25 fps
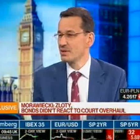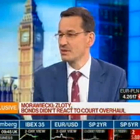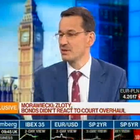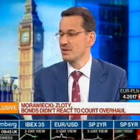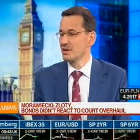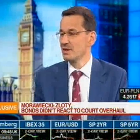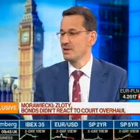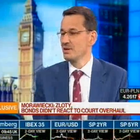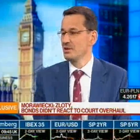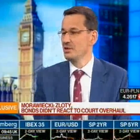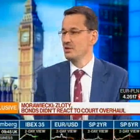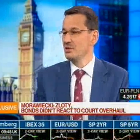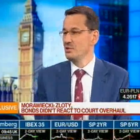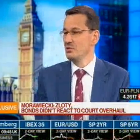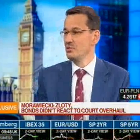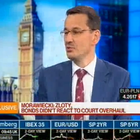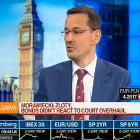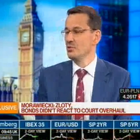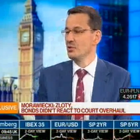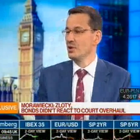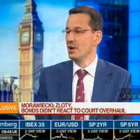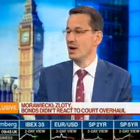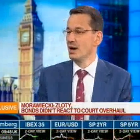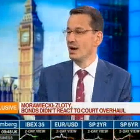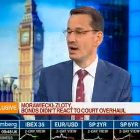with the
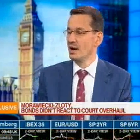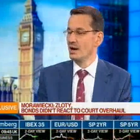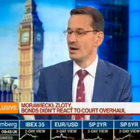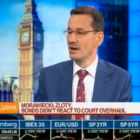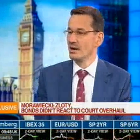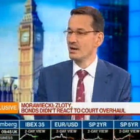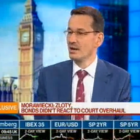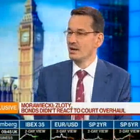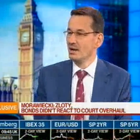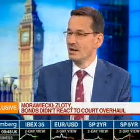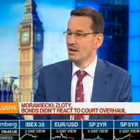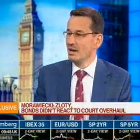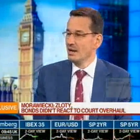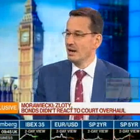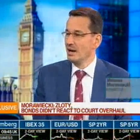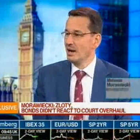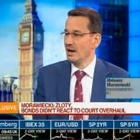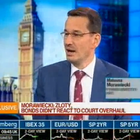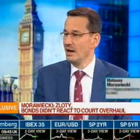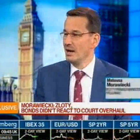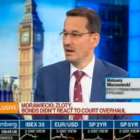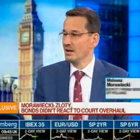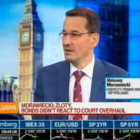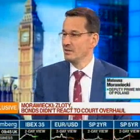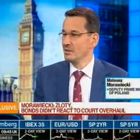EU are
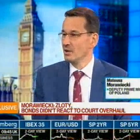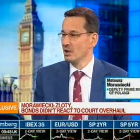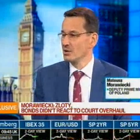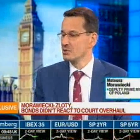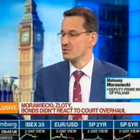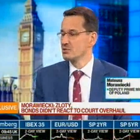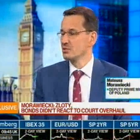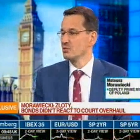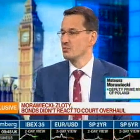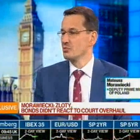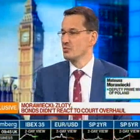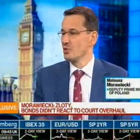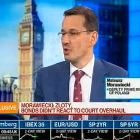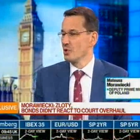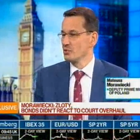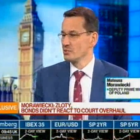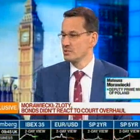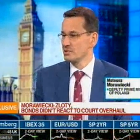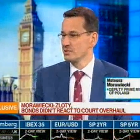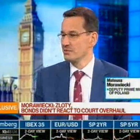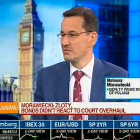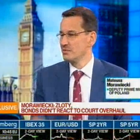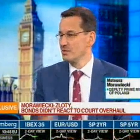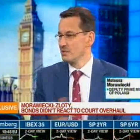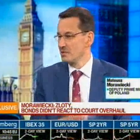not so
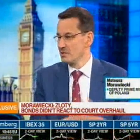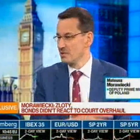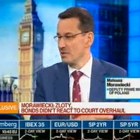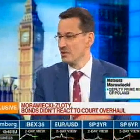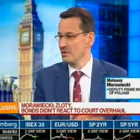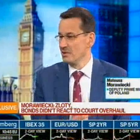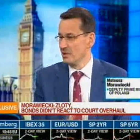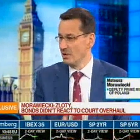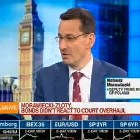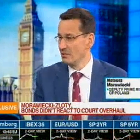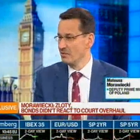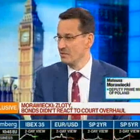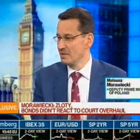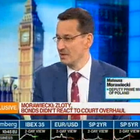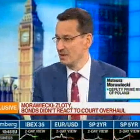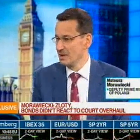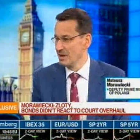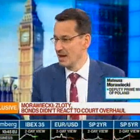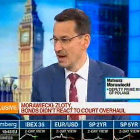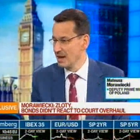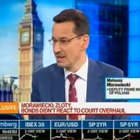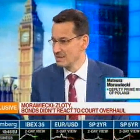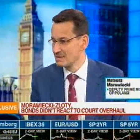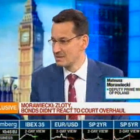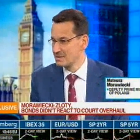rosy for over the
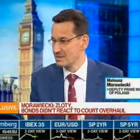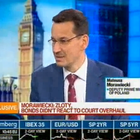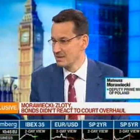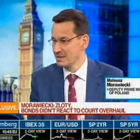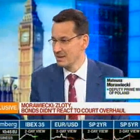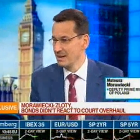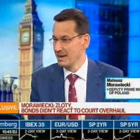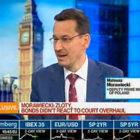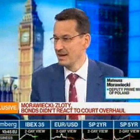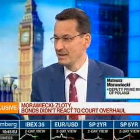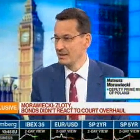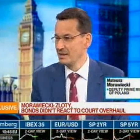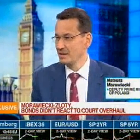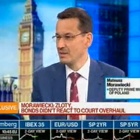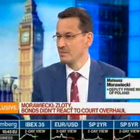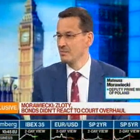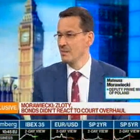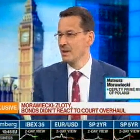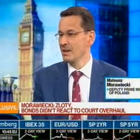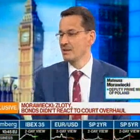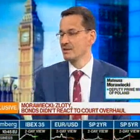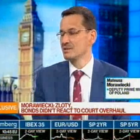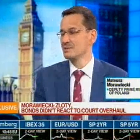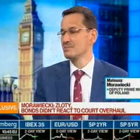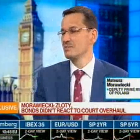last 18
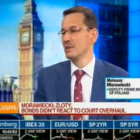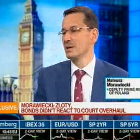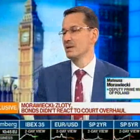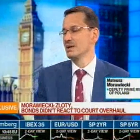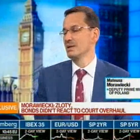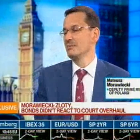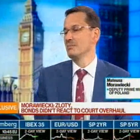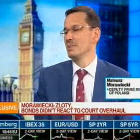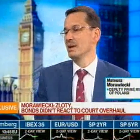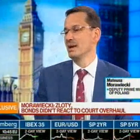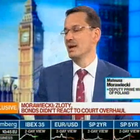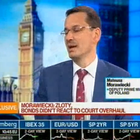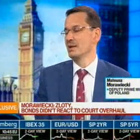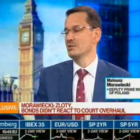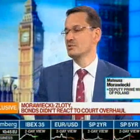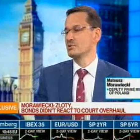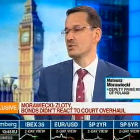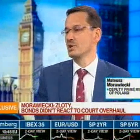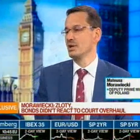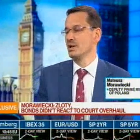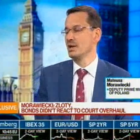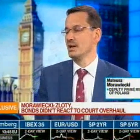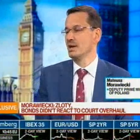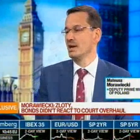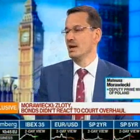months, but
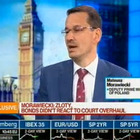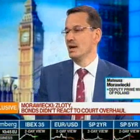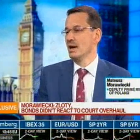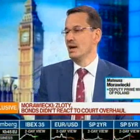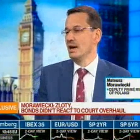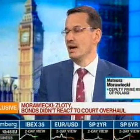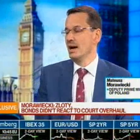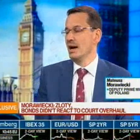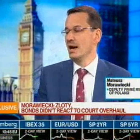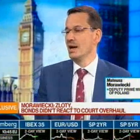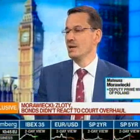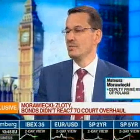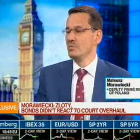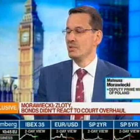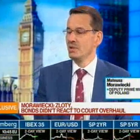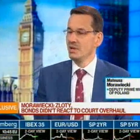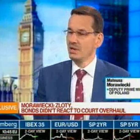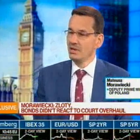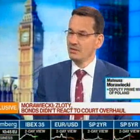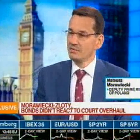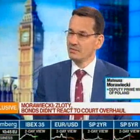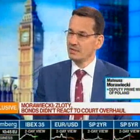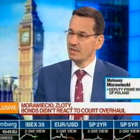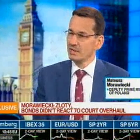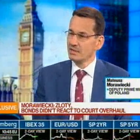actually I
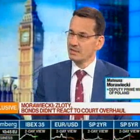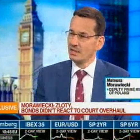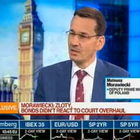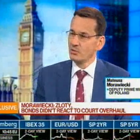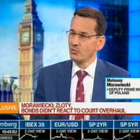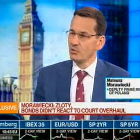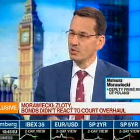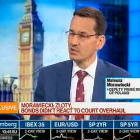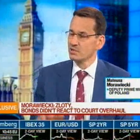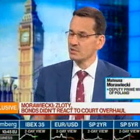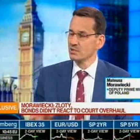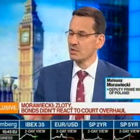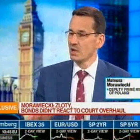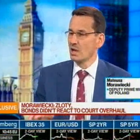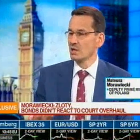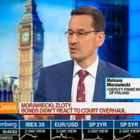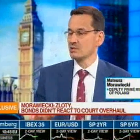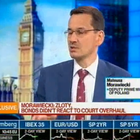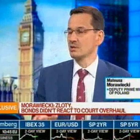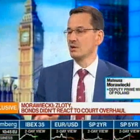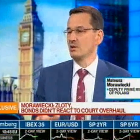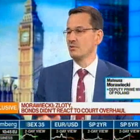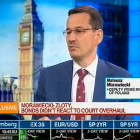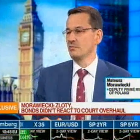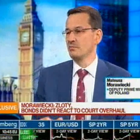believe that there was
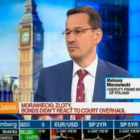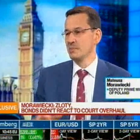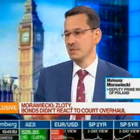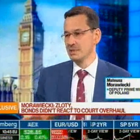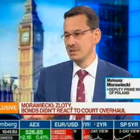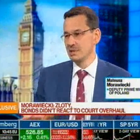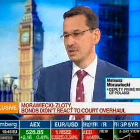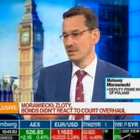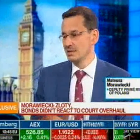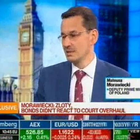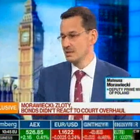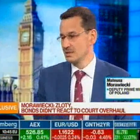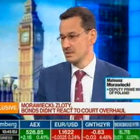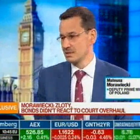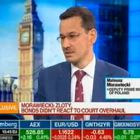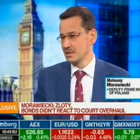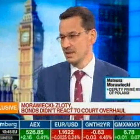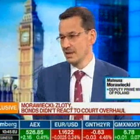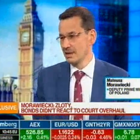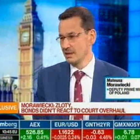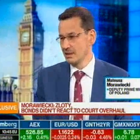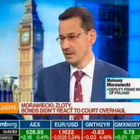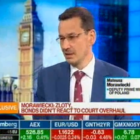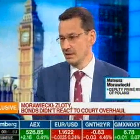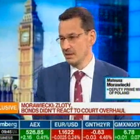lots of
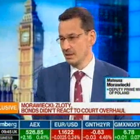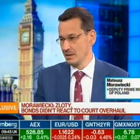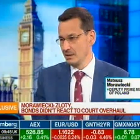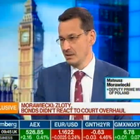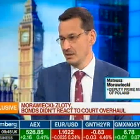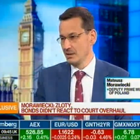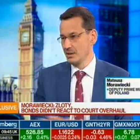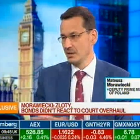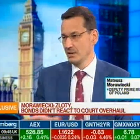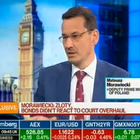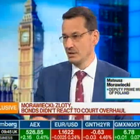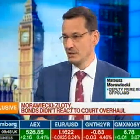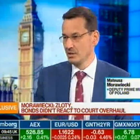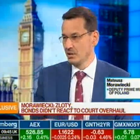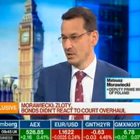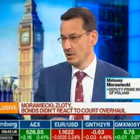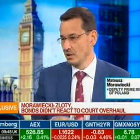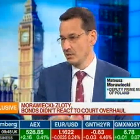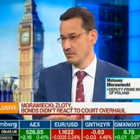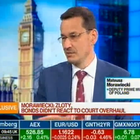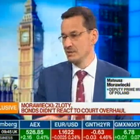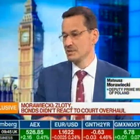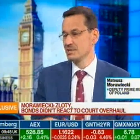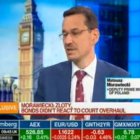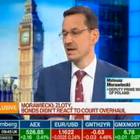misunderstanding in
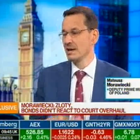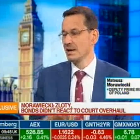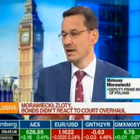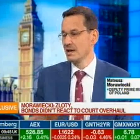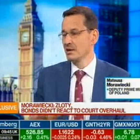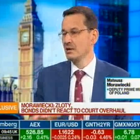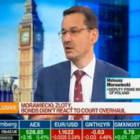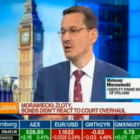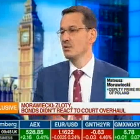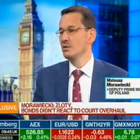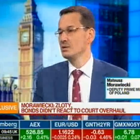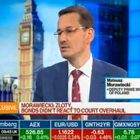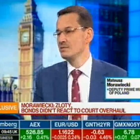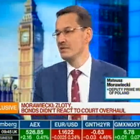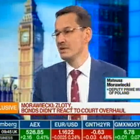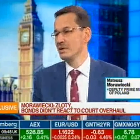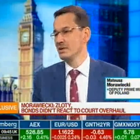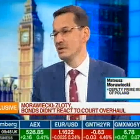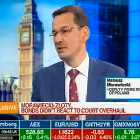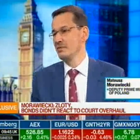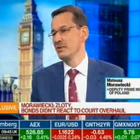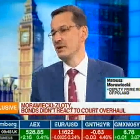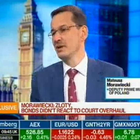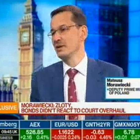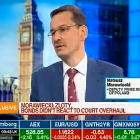all of this. I know it's
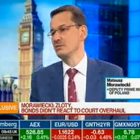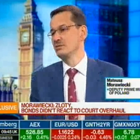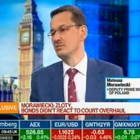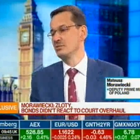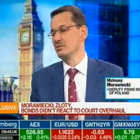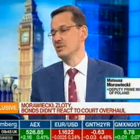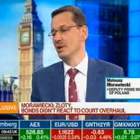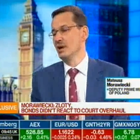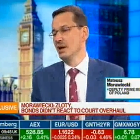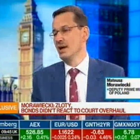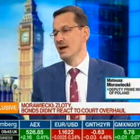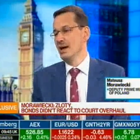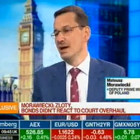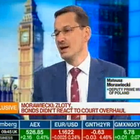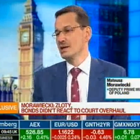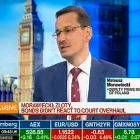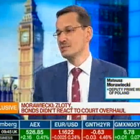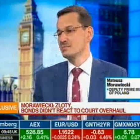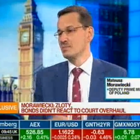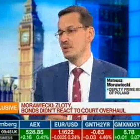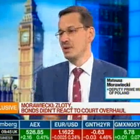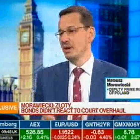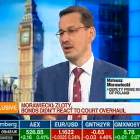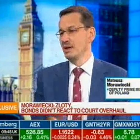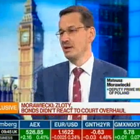very difficult to
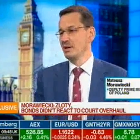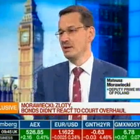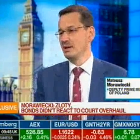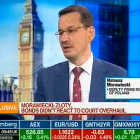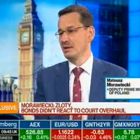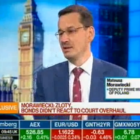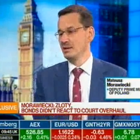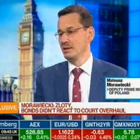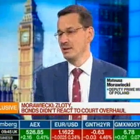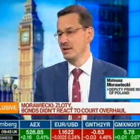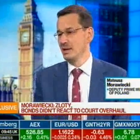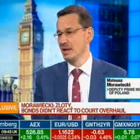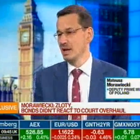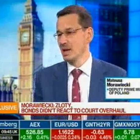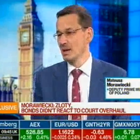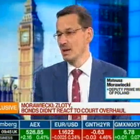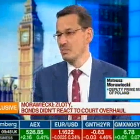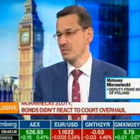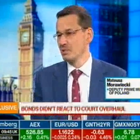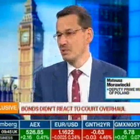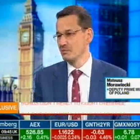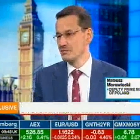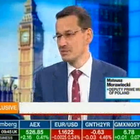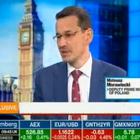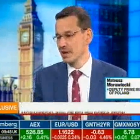explain in a
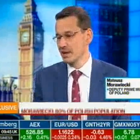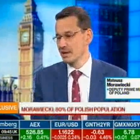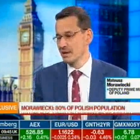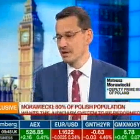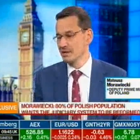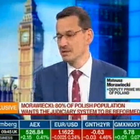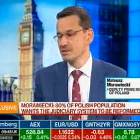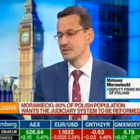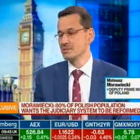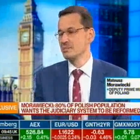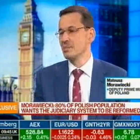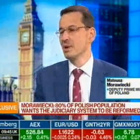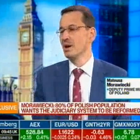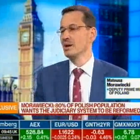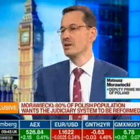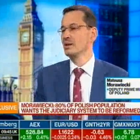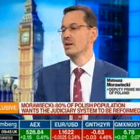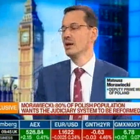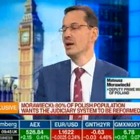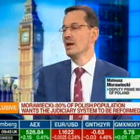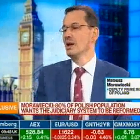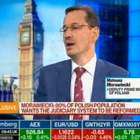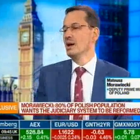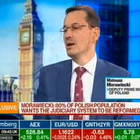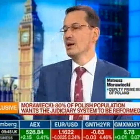couple of seconds, but